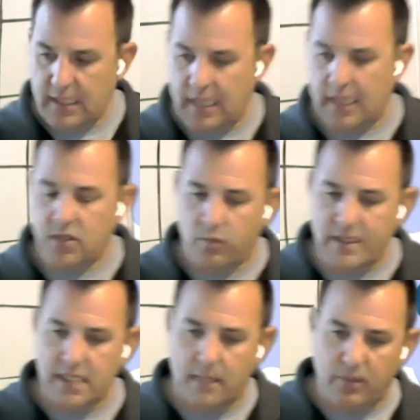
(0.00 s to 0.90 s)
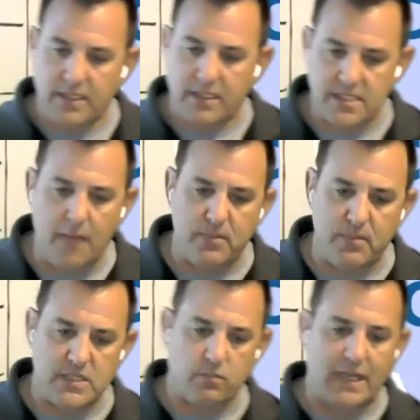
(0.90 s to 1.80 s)
And the reason I bring this up
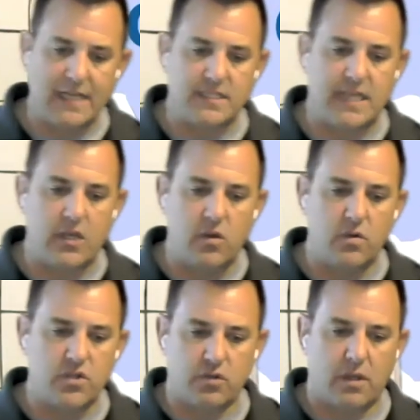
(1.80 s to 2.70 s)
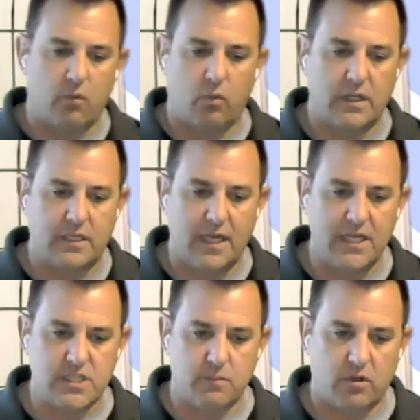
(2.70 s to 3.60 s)
is when I say, who is your number one
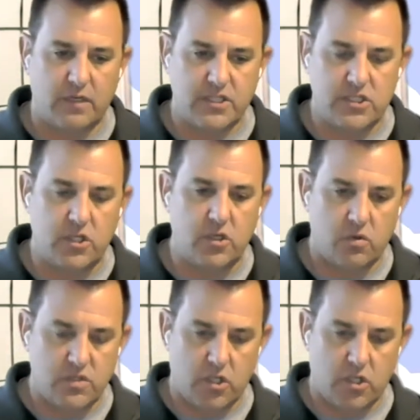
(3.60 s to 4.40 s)
customer, it's you.